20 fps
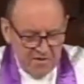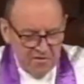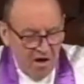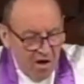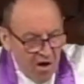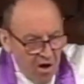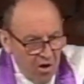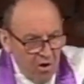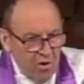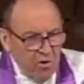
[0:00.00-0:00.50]
the
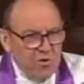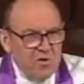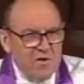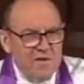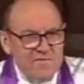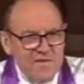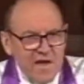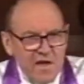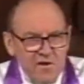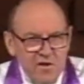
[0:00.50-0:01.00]
whole
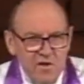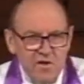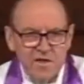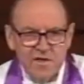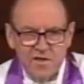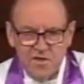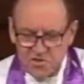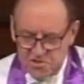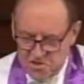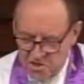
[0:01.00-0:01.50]
of that
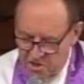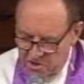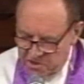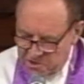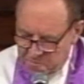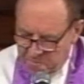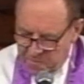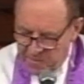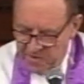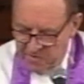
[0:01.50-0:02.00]
early
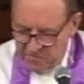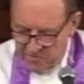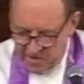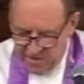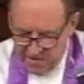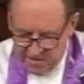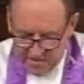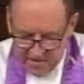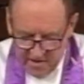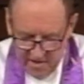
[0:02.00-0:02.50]
church
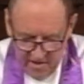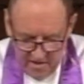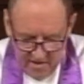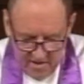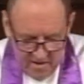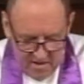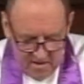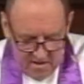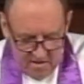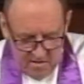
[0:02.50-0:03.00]
period,
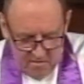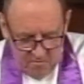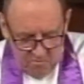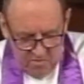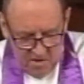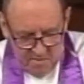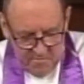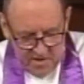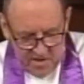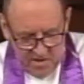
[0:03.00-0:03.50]

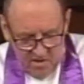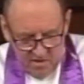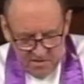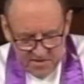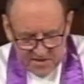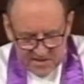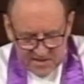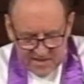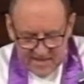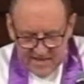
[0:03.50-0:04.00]
women are
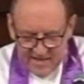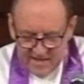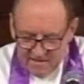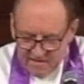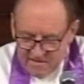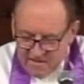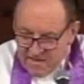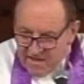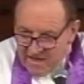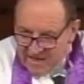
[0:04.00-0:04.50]

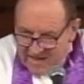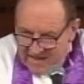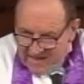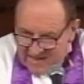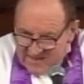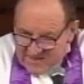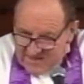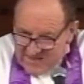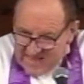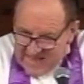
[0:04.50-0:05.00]
seen
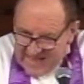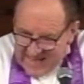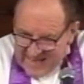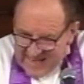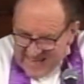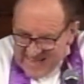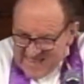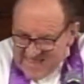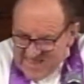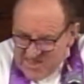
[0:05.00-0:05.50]

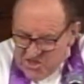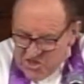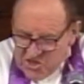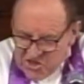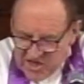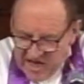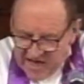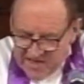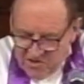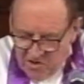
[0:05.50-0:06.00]
in the
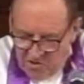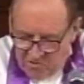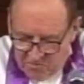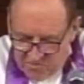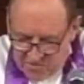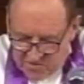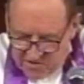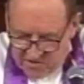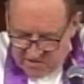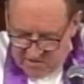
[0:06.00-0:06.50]

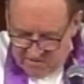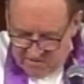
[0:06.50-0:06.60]
shadows,